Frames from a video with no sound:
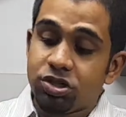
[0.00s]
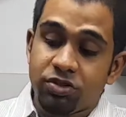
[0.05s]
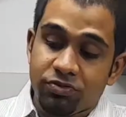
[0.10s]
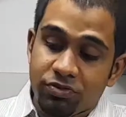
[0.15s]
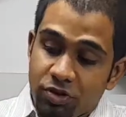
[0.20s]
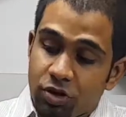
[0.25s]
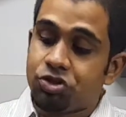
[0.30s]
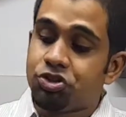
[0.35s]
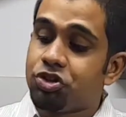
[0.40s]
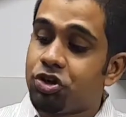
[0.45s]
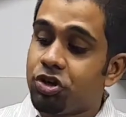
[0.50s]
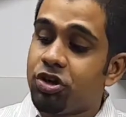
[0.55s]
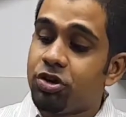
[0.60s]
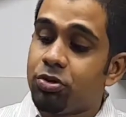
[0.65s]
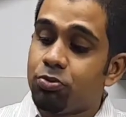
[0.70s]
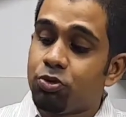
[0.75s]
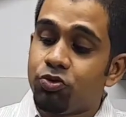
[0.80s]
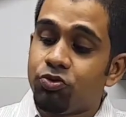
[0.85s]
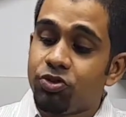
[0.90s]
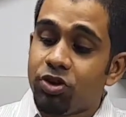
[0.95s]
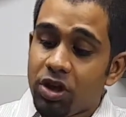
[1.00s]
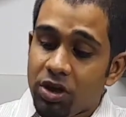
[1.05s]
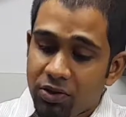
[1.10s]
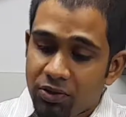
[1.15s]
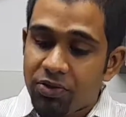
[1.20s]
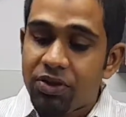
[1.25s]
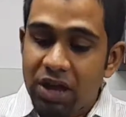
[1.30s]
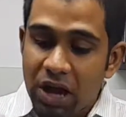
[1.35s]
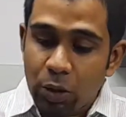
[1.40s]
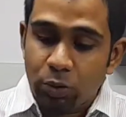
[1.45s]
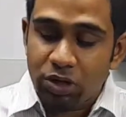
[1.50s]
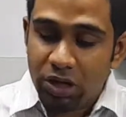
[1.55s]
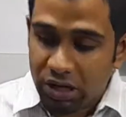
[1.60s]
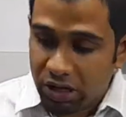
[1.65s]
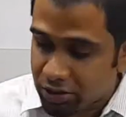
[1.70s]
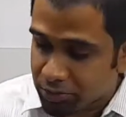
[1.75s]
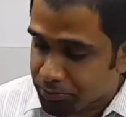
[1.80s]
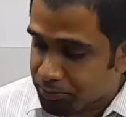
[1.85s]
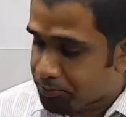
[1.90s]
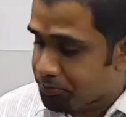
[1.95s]
of course you're going to remove the outer
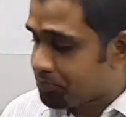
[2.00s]
layer.